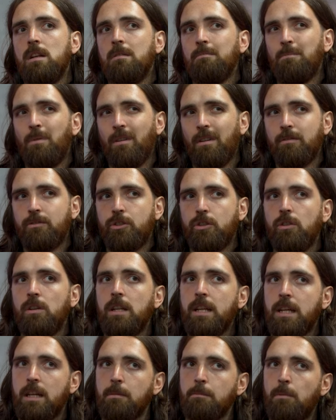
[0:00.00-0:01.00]
but
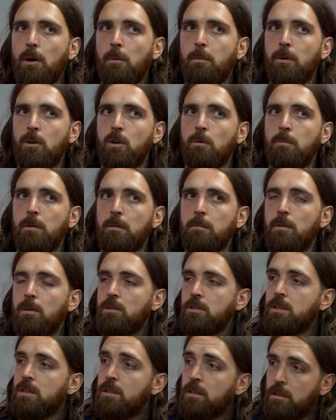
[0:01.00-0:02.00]
surely he can pop a couple of
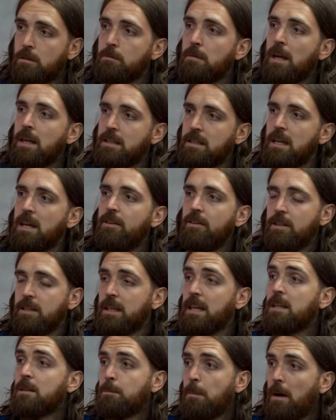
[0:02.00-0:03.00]
balls into some nice areas
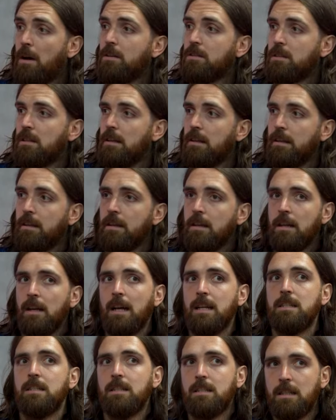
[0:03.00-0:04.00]
against Barnsley
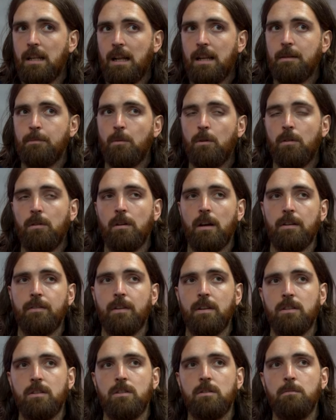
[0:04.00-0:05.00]
as a slightly more
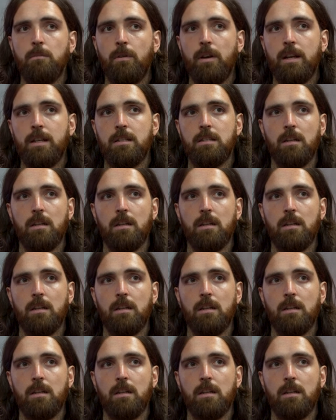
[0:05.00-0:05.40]
advanced number eight.